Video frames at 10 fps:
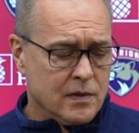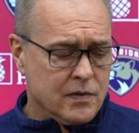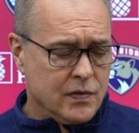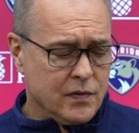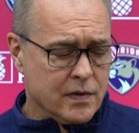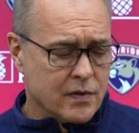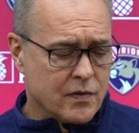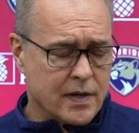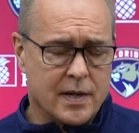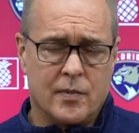two
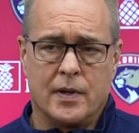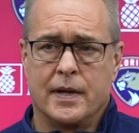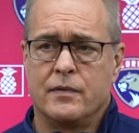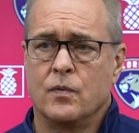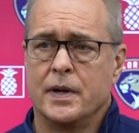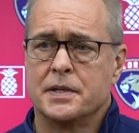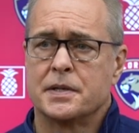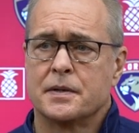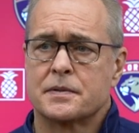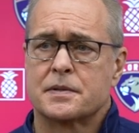incredible heavyweight
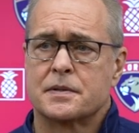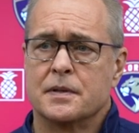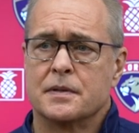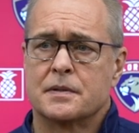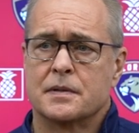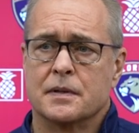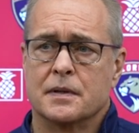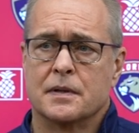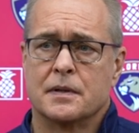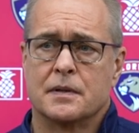tilts that
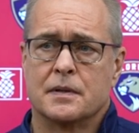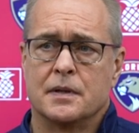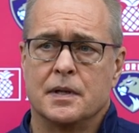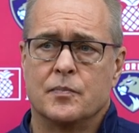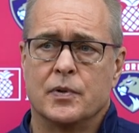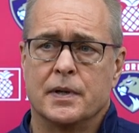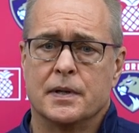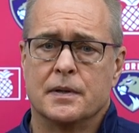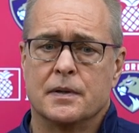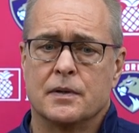he put
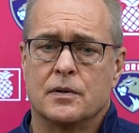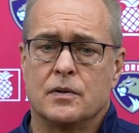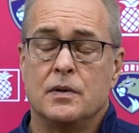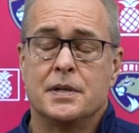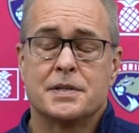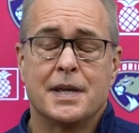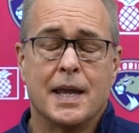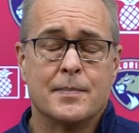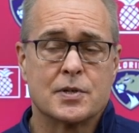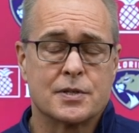in, his
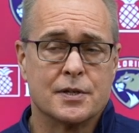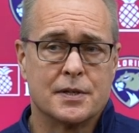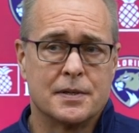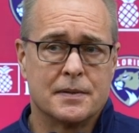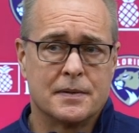game is good.